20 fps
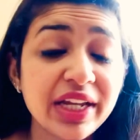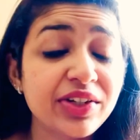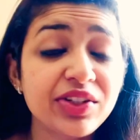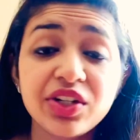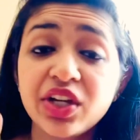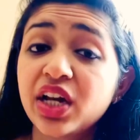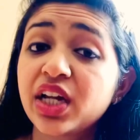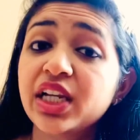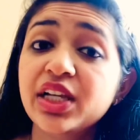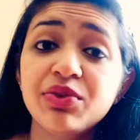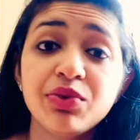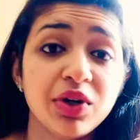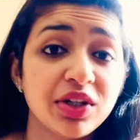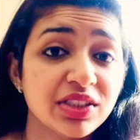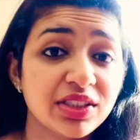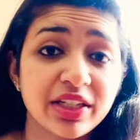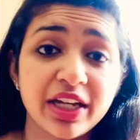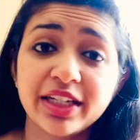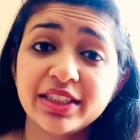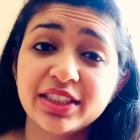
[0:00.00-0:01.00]
really works,
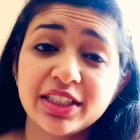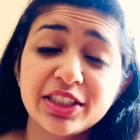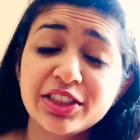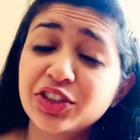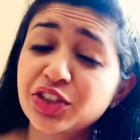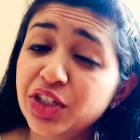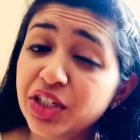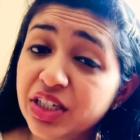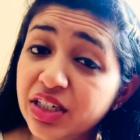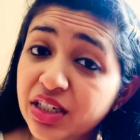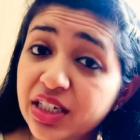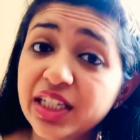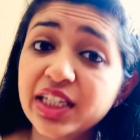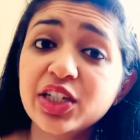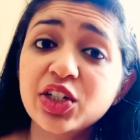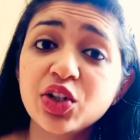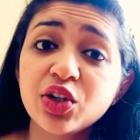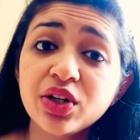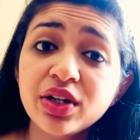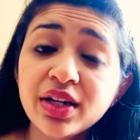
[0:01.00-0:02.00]
guys. It's really
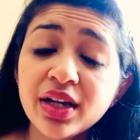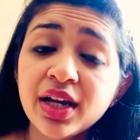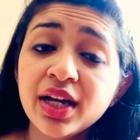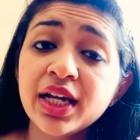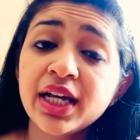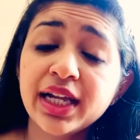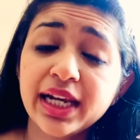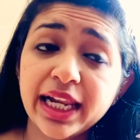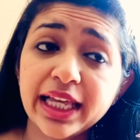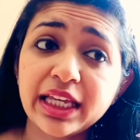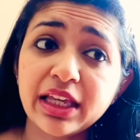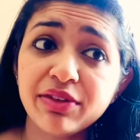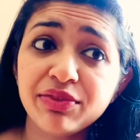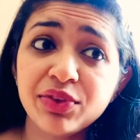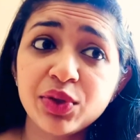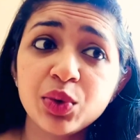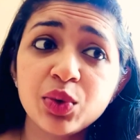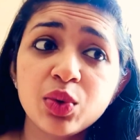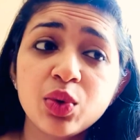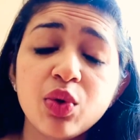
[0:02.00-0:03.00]
good. Like, if
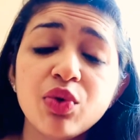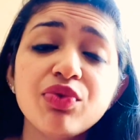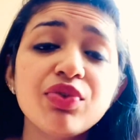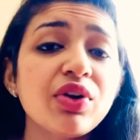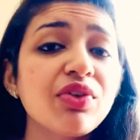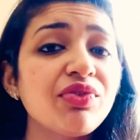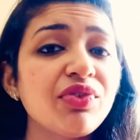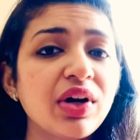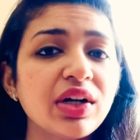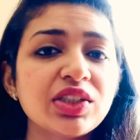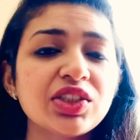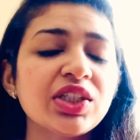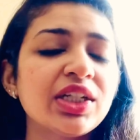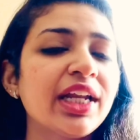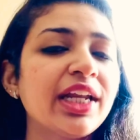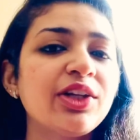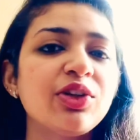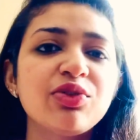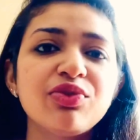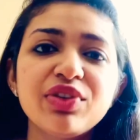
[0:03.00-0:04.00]
you go for a function
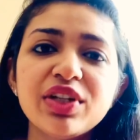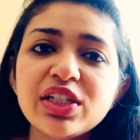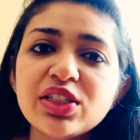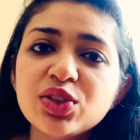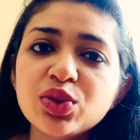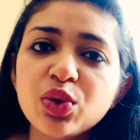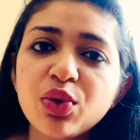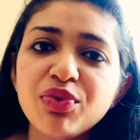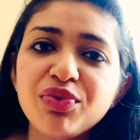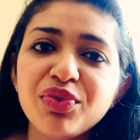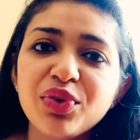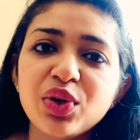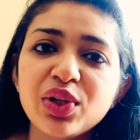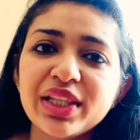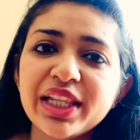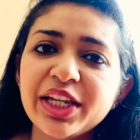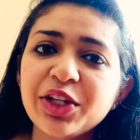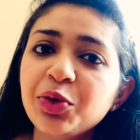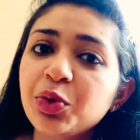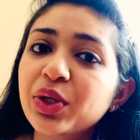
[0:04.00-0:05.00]
and you feel so full,
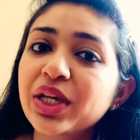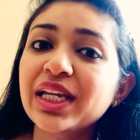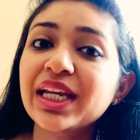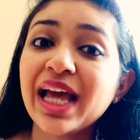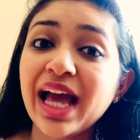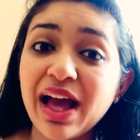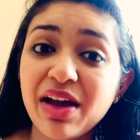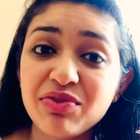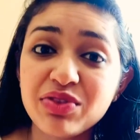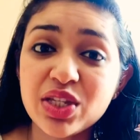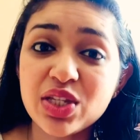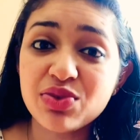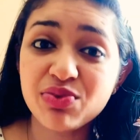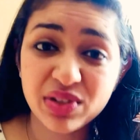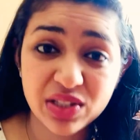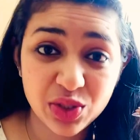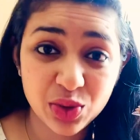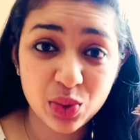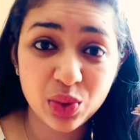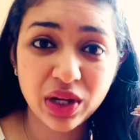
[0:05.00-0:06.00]
then you can have this
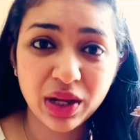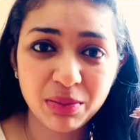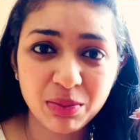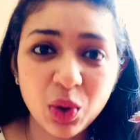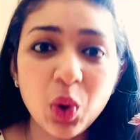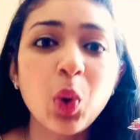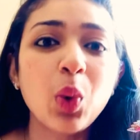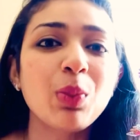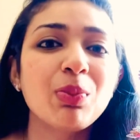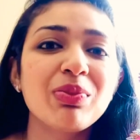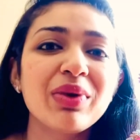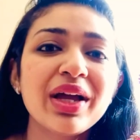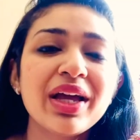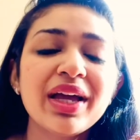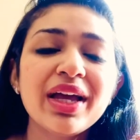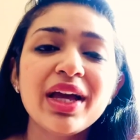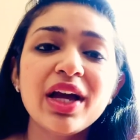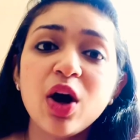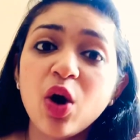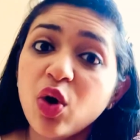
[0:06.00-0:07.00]
once you come home.
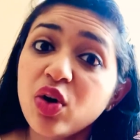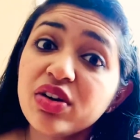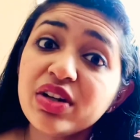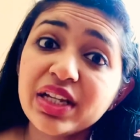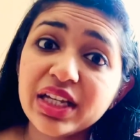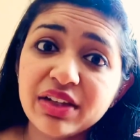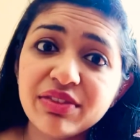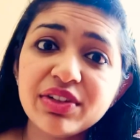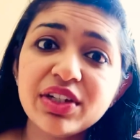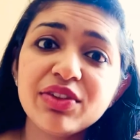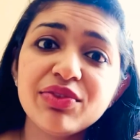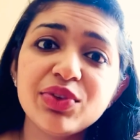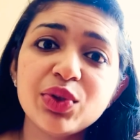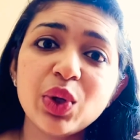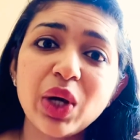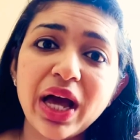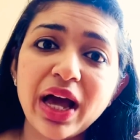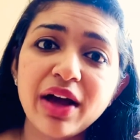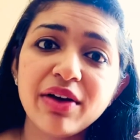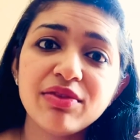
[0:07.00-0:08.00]
Or even if you
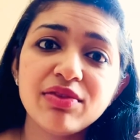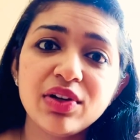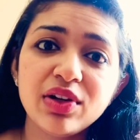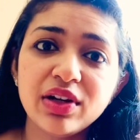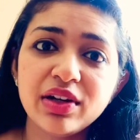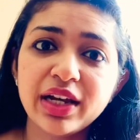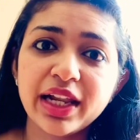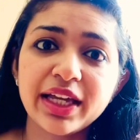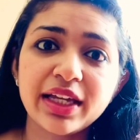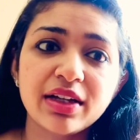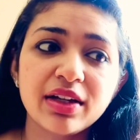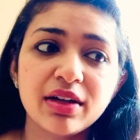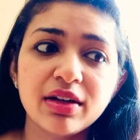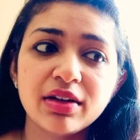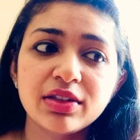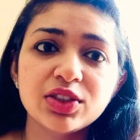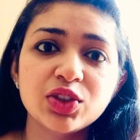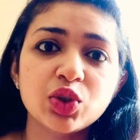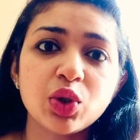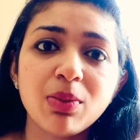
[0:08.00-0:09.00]
have like
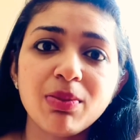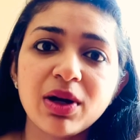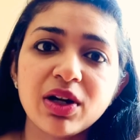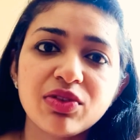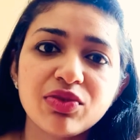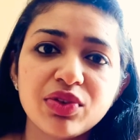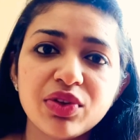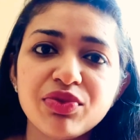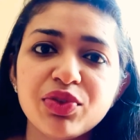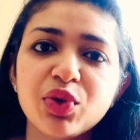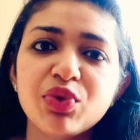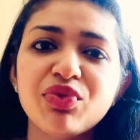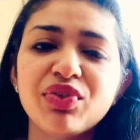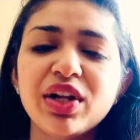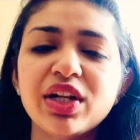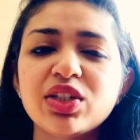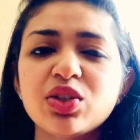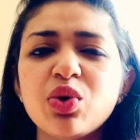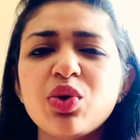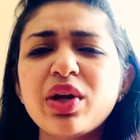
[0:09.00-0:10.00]
a stomach, if you
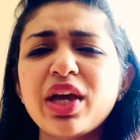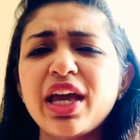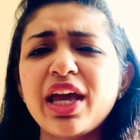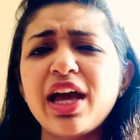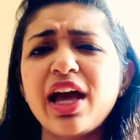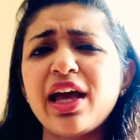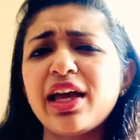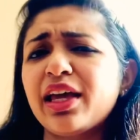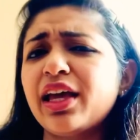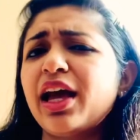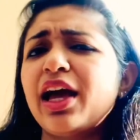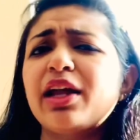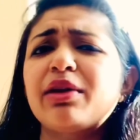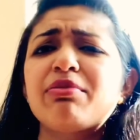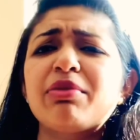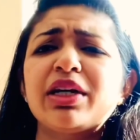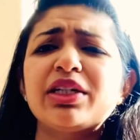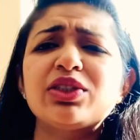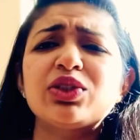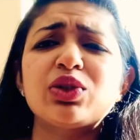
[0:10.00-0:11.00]
felt, okay, I had
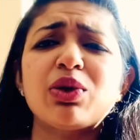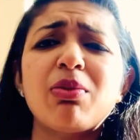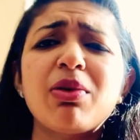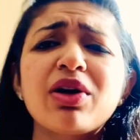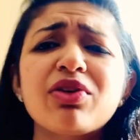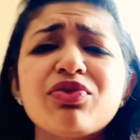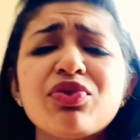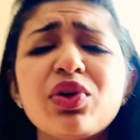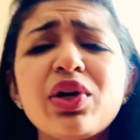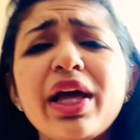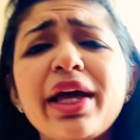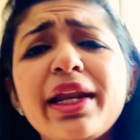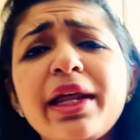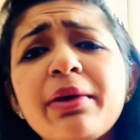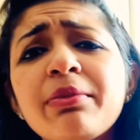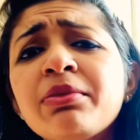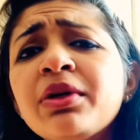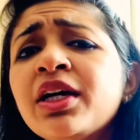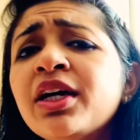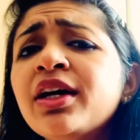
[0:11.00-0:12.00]
my stomach full
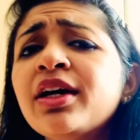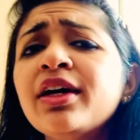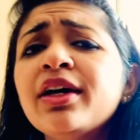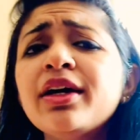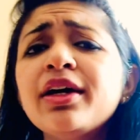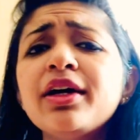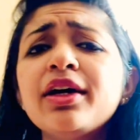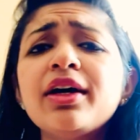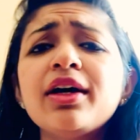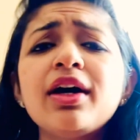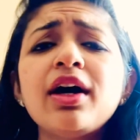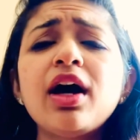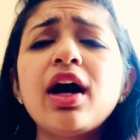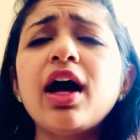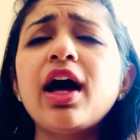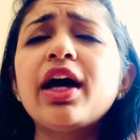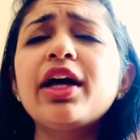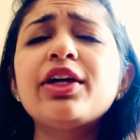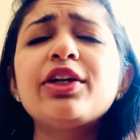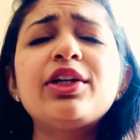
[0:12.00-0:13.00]
and
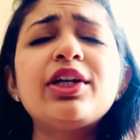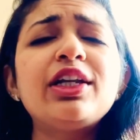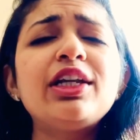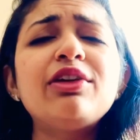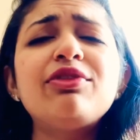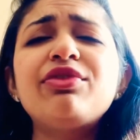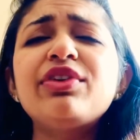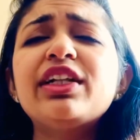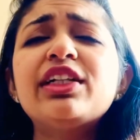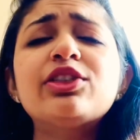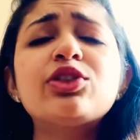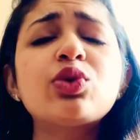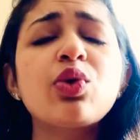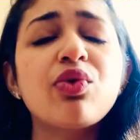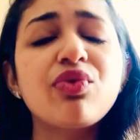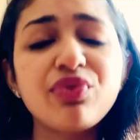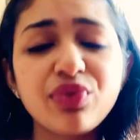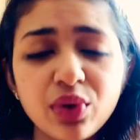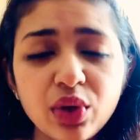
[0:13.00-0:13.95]
I really feel so full,